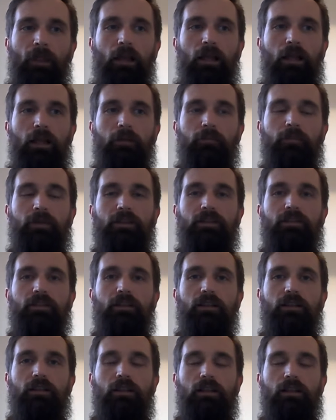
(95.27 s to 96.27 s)
but
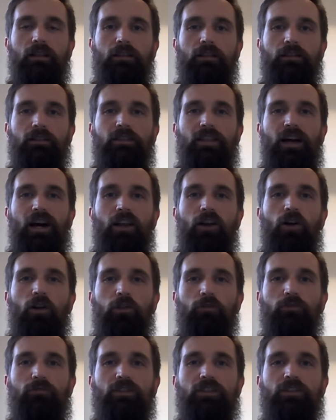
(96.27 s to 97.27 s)
not all
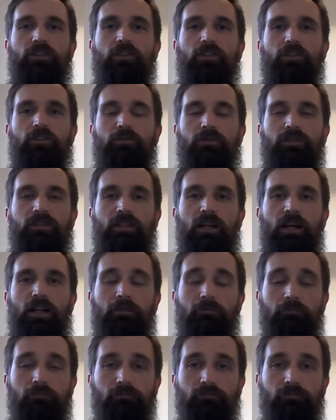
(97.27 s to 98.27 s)
the research was
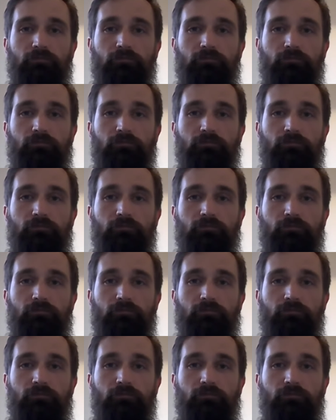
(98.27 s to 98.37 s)
done